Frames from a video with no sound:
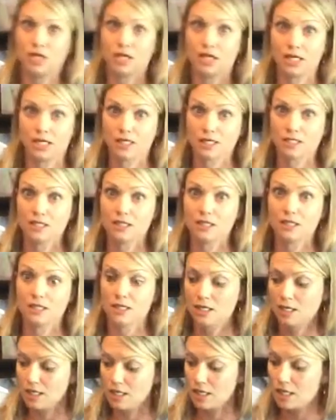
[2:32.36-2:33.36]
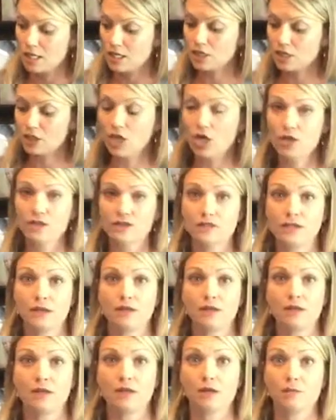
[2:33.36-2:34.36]
suck into the cloths
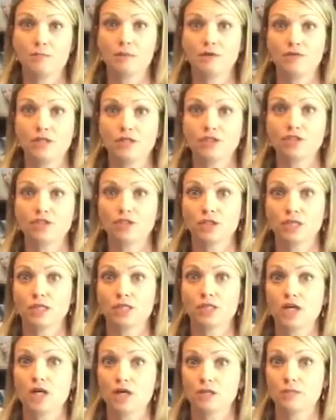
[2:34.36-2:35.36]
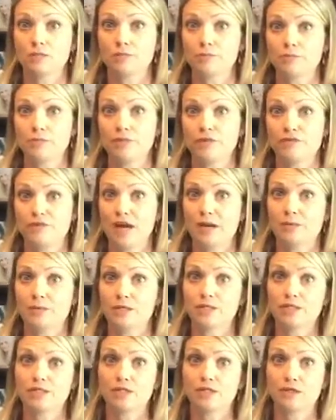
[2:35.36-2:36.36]
and eventually clog the
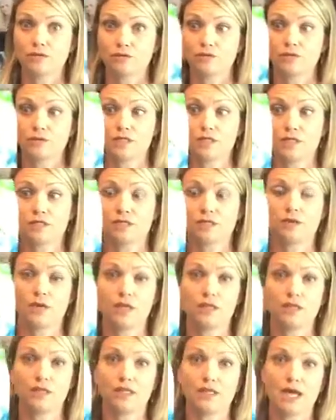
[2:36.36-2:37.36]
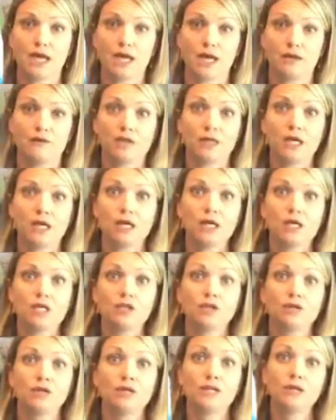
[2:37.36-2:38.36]
fibers. So this is a great thing to have.
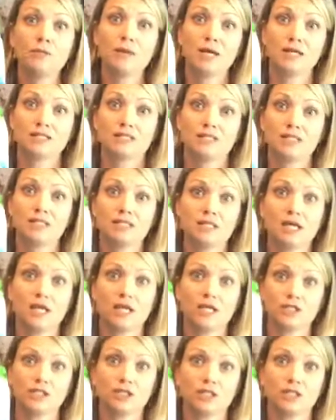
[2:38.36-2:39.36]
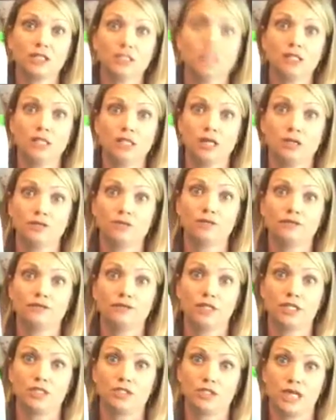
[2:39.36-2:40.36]
You'll get about 600 loads of
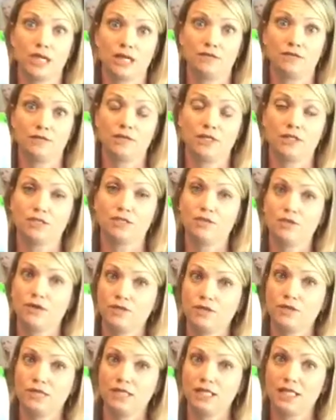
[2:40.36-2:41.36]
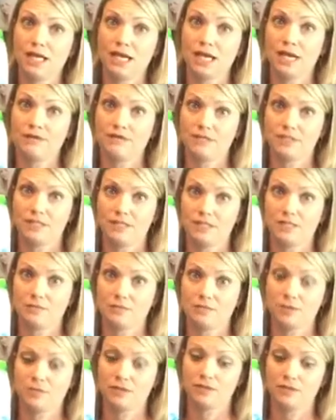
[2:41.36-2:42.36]
laundry out of this. You only need a half a
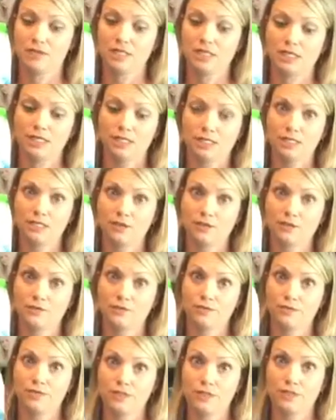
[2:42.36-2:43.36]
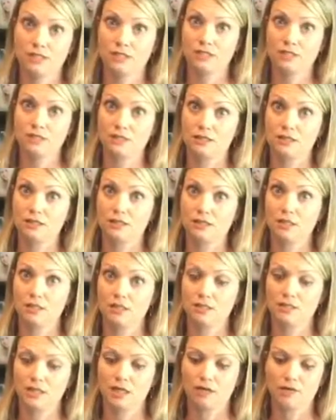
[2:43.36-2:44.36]
teaspoon. So this is
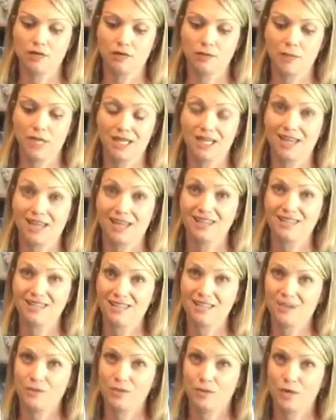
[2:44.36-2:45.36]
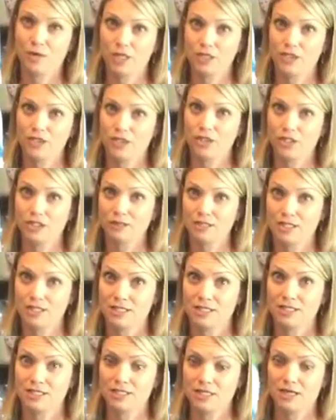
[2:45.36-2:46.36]
gonna save you money and save your washer because
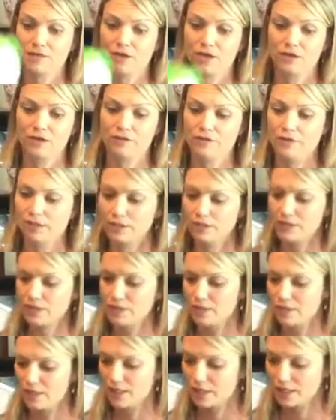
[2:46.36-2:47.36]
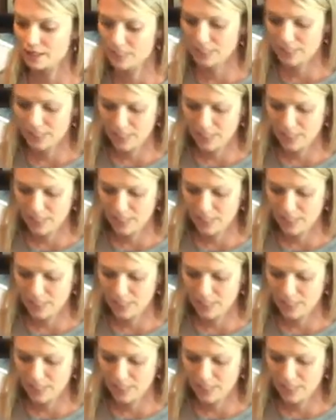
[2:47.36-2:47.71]
it doesn't have all the fillers and things.